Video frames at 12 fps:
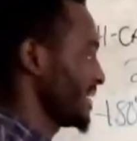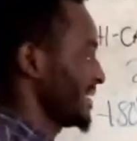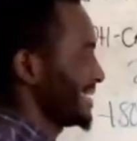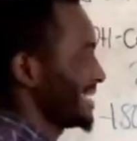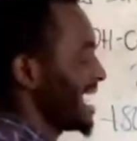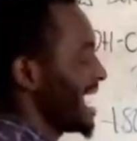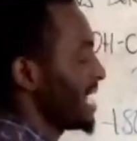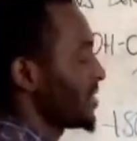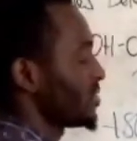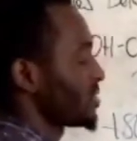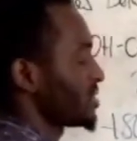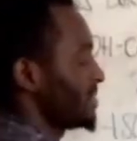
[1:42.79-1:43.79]
and
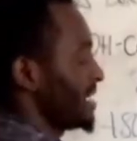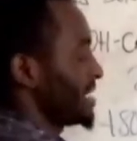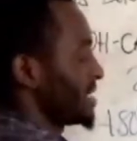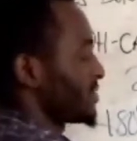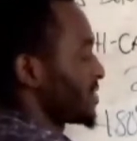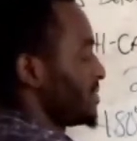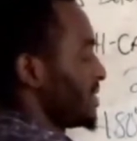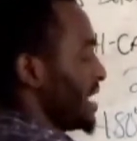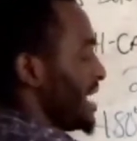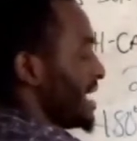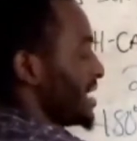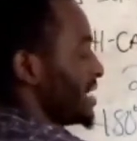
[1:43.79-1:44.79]
angles measured from the
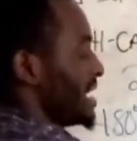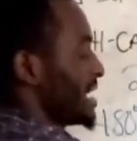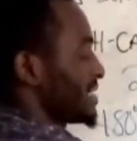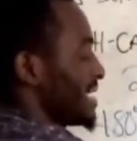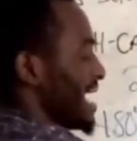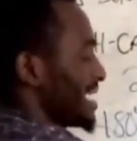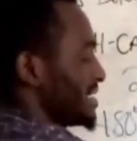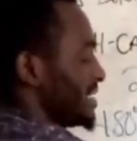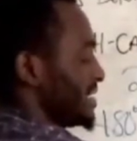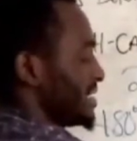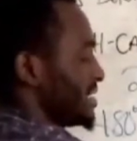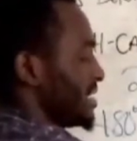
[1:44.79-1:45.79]

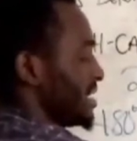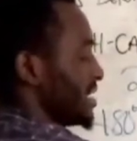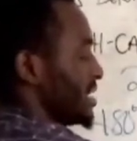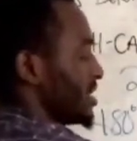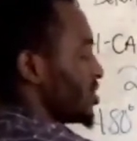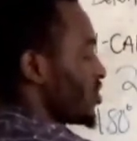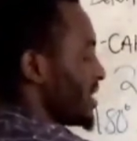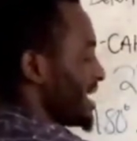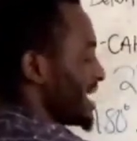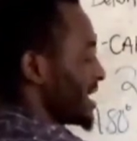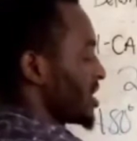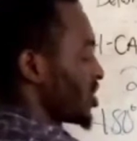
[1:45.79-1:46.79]
x-axis going
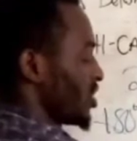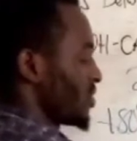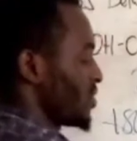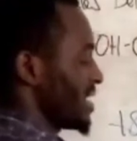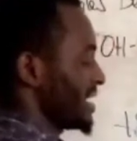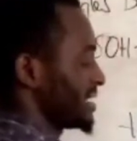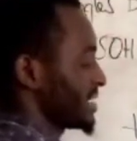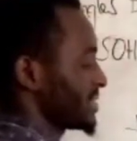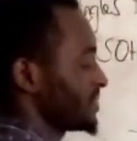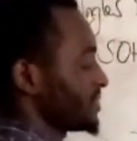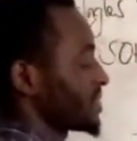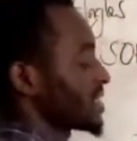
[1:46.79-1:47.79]
clockwise,
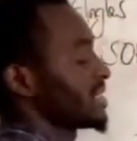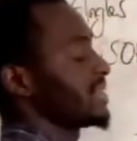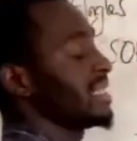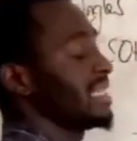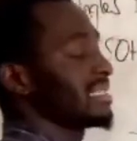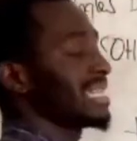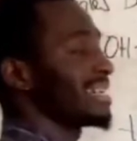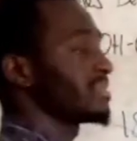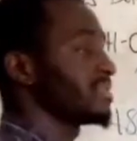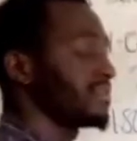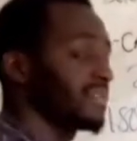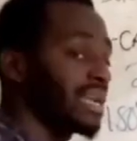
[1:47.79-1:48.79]
these are
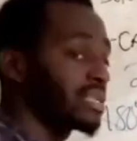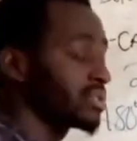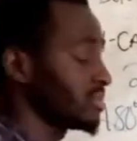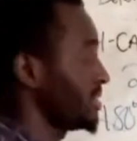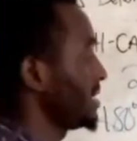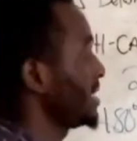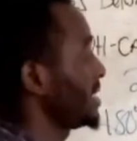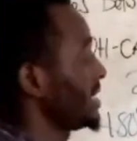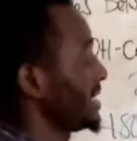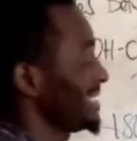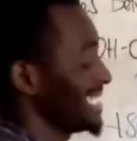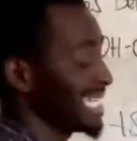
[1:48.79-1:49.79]
referred to be
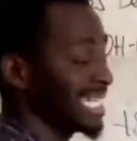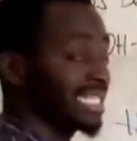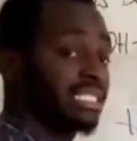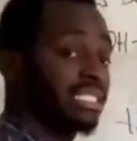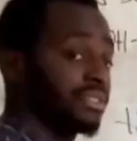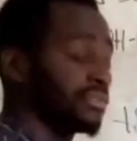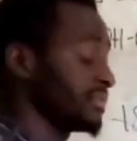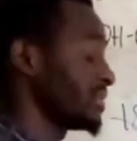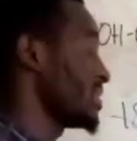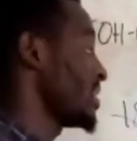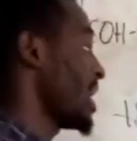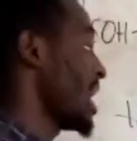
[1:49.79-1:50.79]
negative
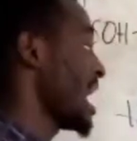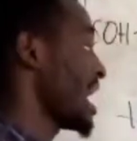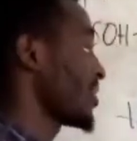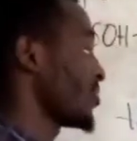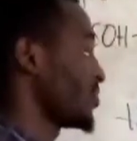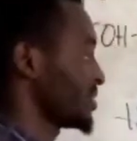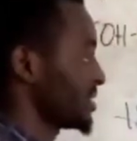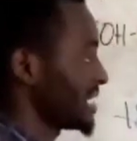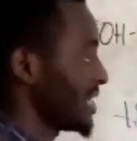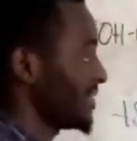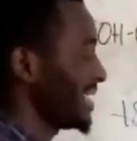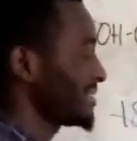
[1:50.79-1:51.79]
angles. Now
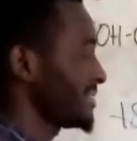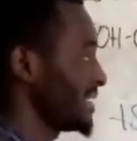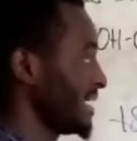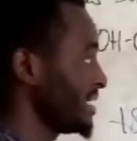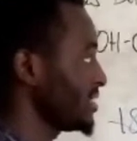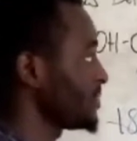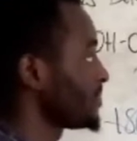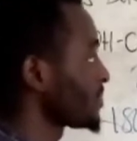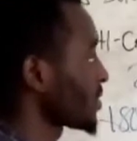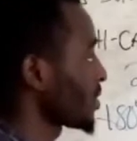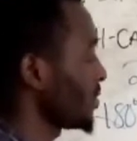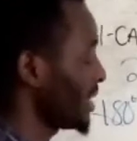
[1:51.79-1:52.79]
that said,
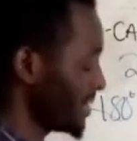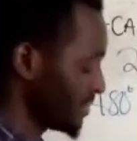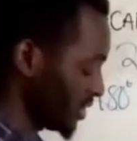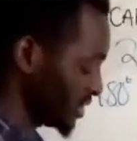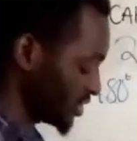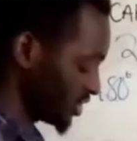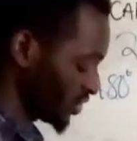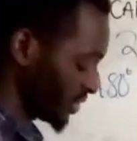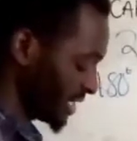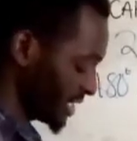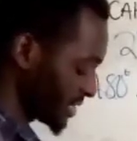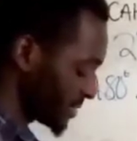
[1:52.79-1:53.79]
what I'm going to do
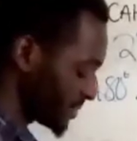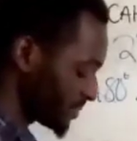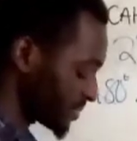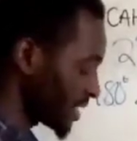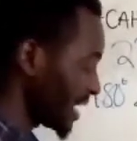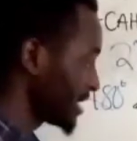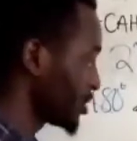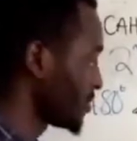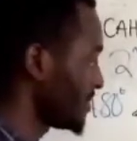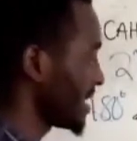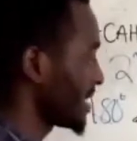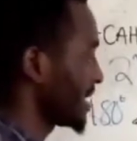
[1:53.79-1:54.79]
is,
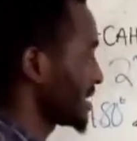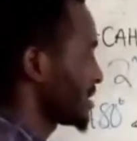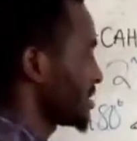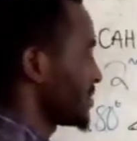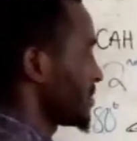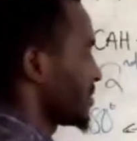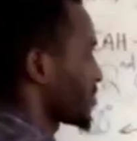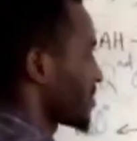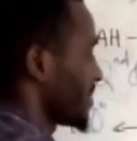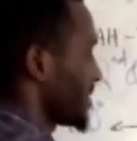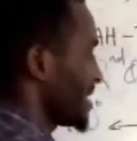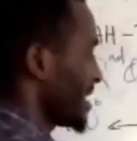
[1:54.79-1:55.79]
assuming that from the
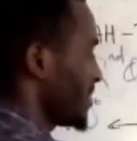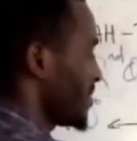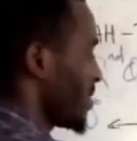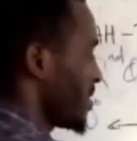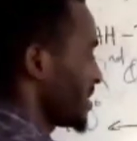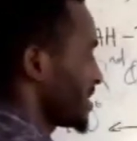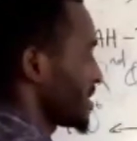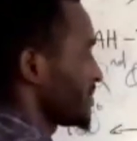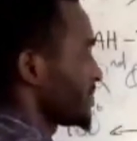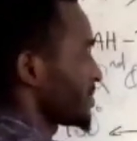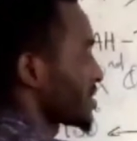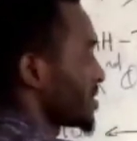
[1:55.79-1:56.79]
starting point
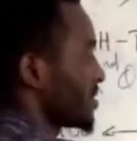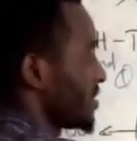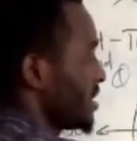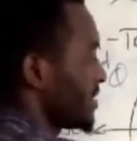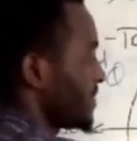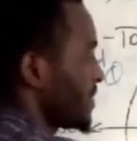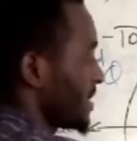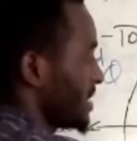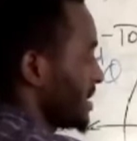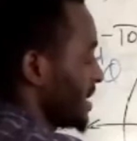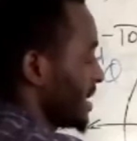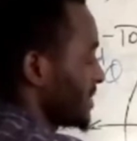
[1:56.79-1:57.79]
to this point
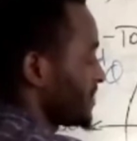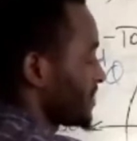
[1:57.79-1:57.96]
here,